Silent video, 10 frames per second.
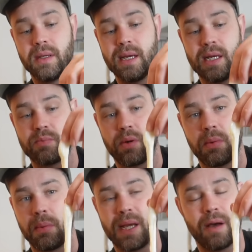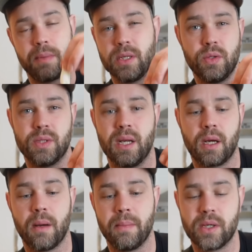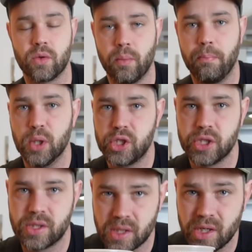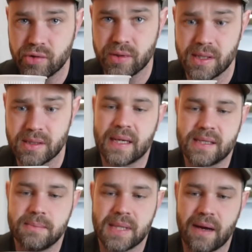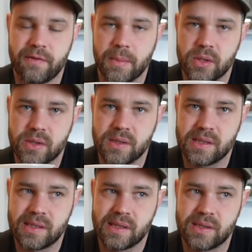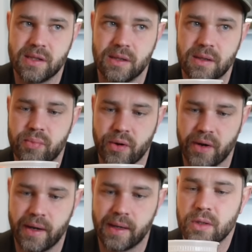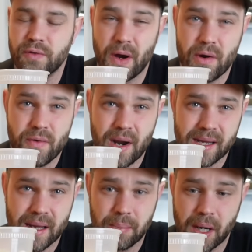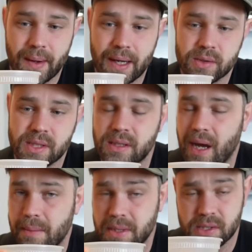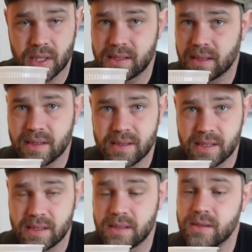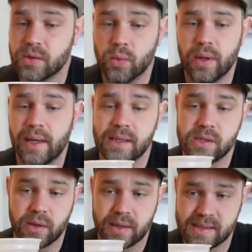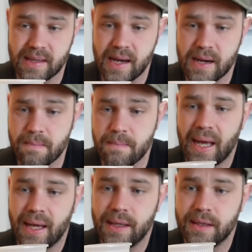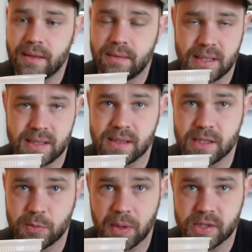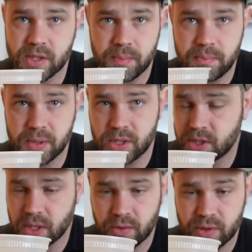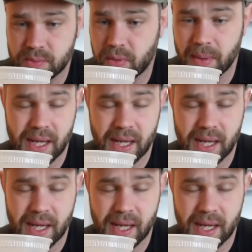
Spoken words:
years, probably I've been using a company called Butcher's Sundries. They seem to have the most consistent product. You very rarely get blowouts. The diameter is nice and consistent, so all the links look the same. And this isn't sponsored. Butcher's Sundries probably